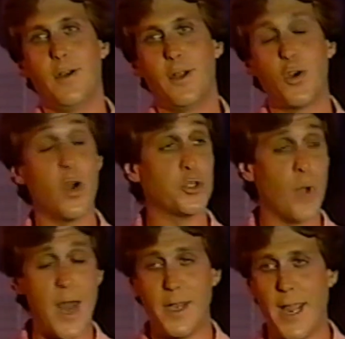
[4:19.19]
Of course,
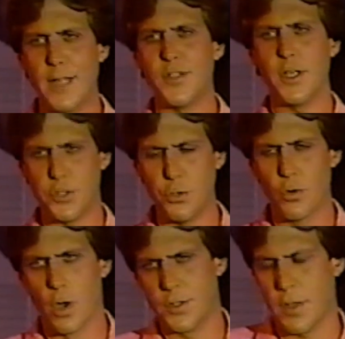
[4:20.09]
Ron and Nancy is too
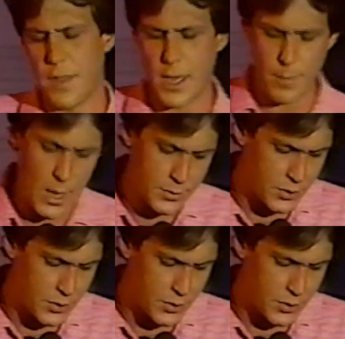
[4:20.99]
gross to think about,